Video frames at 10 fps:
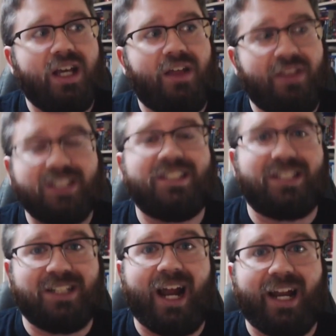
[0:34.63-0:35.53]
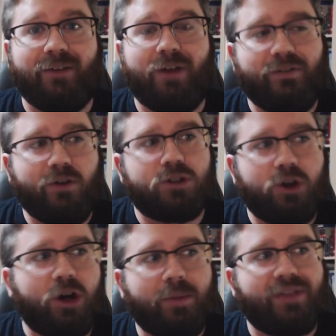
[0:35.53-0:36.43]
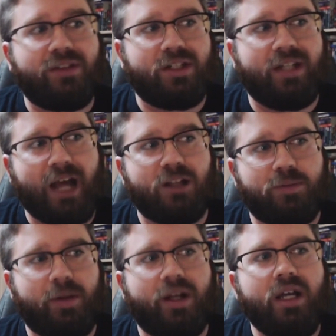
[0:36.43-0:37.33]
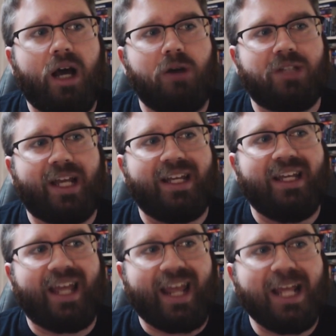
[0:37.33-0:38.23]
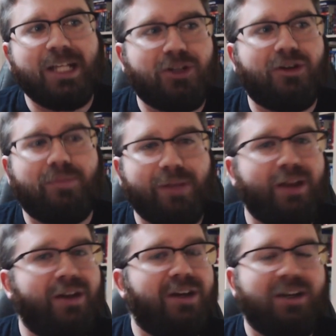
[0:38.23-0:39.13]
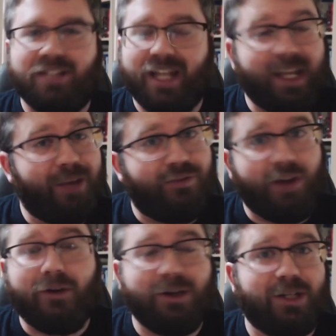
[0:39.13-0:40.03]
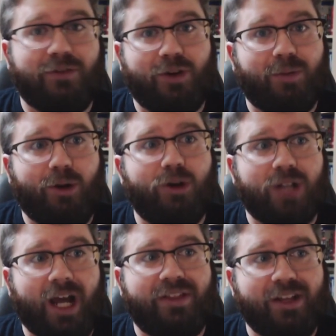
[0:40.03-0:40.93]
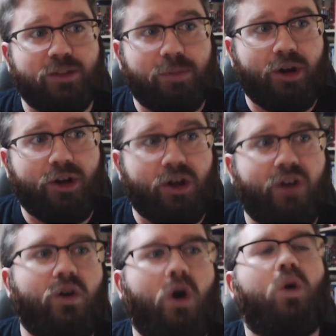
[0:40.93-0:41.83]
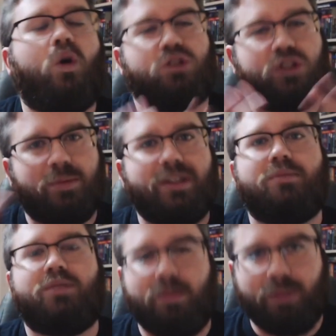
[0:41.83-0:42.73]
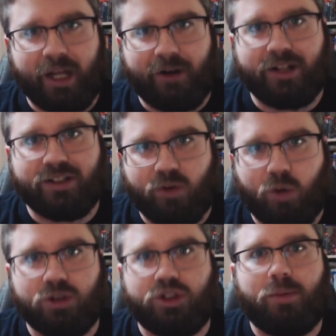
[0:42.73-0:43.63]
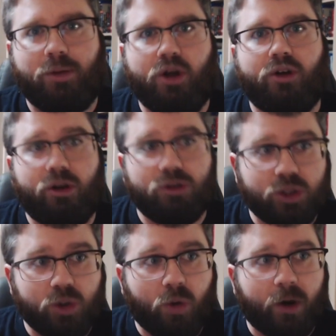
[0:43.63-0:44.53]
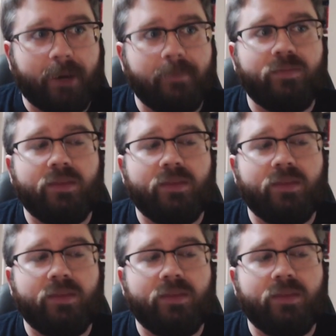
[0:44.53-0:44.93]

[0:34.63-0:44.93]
this is exciting. When I first heard about this announcement, I was like, he is going to be taking a very different approach, I think, to Pinocchio. Of course, there's going to be some similarities, of course, to the Pinocchio story,